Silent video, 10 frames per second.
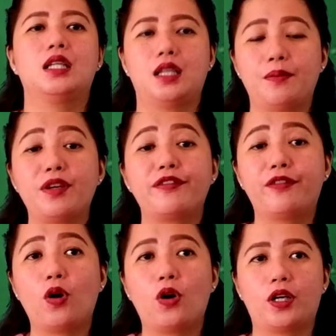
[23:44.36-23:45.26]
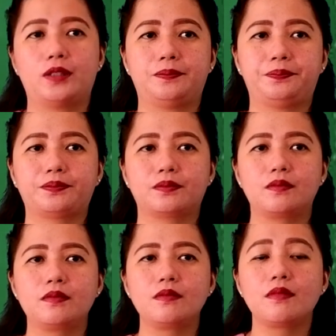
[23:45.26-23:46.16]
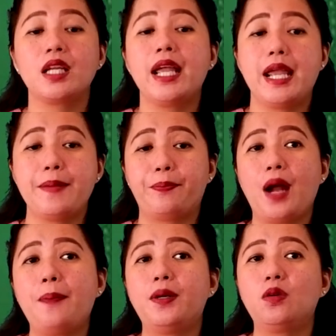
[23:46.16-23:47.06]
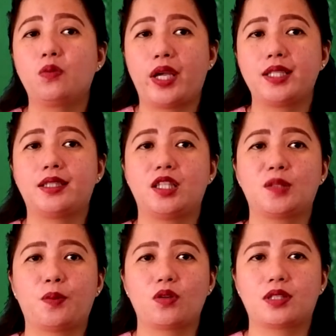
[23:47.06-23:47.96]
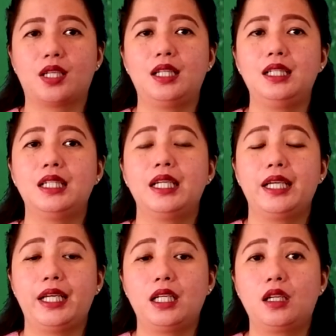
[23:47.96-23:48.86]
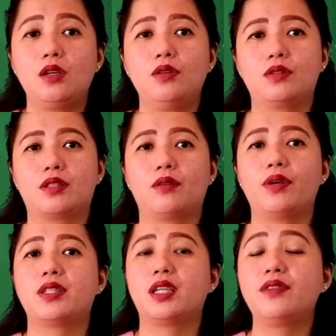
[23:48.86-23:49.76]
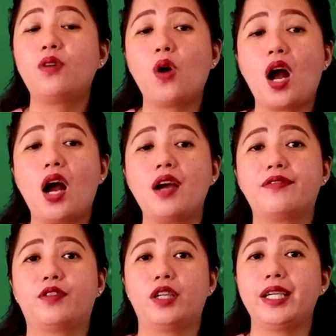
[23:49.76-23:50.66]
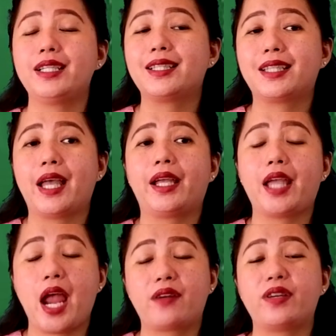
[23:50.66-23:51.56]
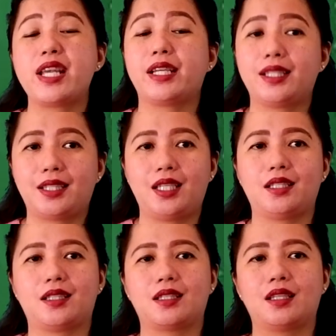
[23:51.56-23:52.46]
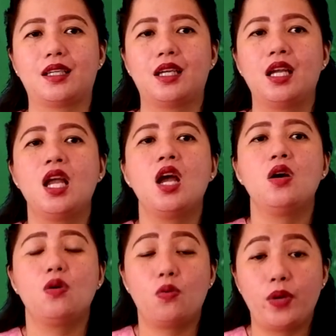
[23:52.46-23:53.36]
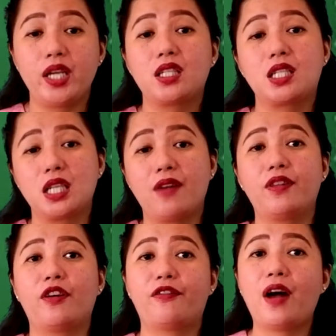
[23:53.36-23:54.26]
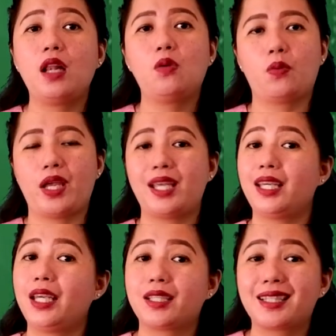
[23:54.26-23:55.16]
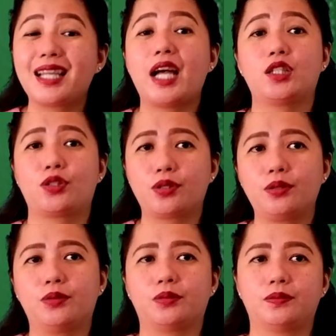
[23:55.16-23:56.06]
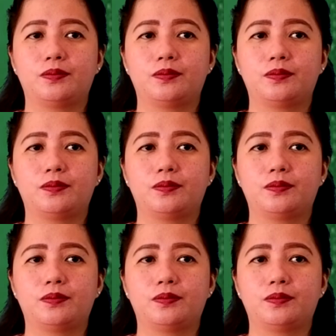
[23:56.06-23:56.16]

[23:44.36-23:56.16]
Number 4, improper waste disposal includes reservoir for insect-carrying disease. Which of the following is not true?